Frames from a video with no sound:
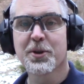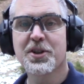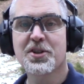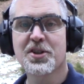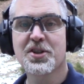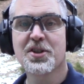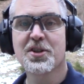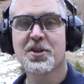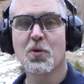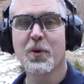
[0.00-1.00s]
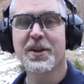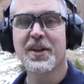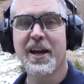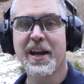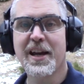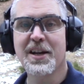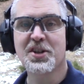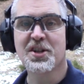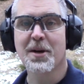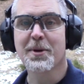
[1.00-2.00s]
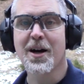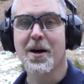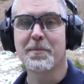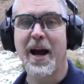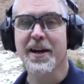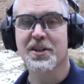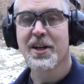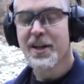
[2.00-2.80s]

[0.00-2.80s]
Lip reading: distances with a subcompact.